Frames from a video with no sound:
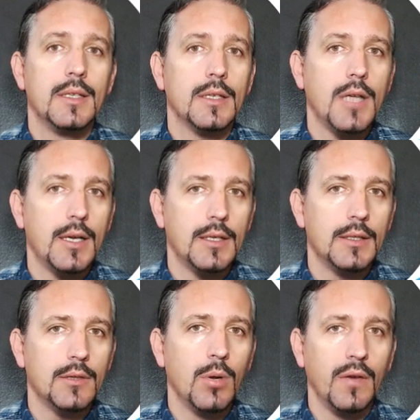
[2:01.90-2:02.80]
the
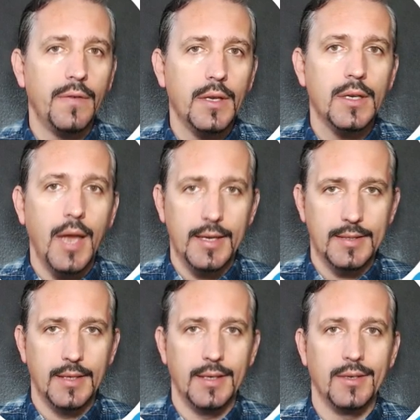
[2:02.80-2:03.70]
content will fit
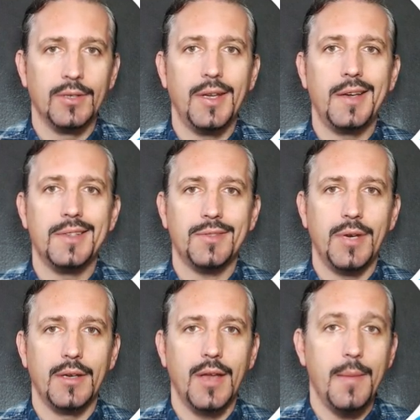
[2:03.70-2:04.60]
nicely on any
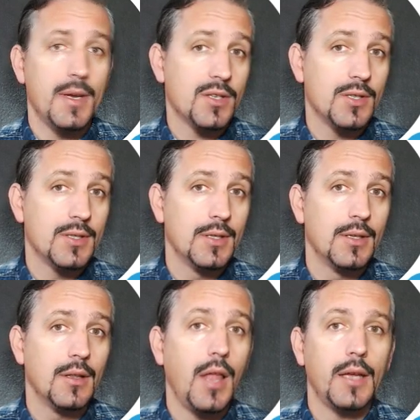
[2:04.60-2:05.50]
screen dimension
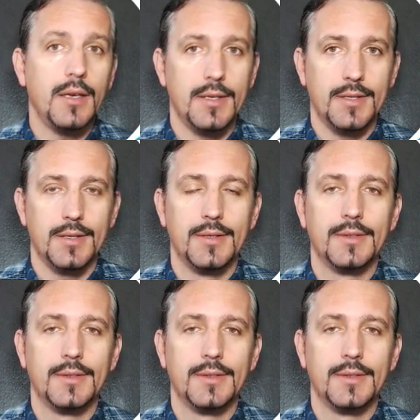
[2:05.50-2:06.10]
like this.